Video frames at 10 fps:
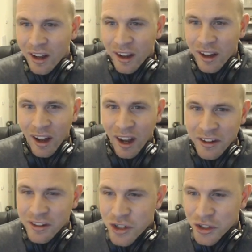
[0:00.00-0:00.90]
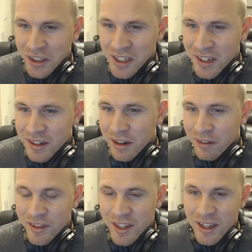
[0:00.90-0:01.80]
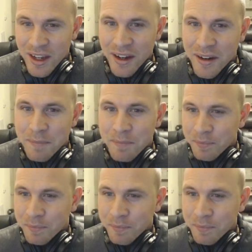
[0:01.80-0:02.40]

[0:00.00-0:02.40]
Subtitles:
100 trillion of the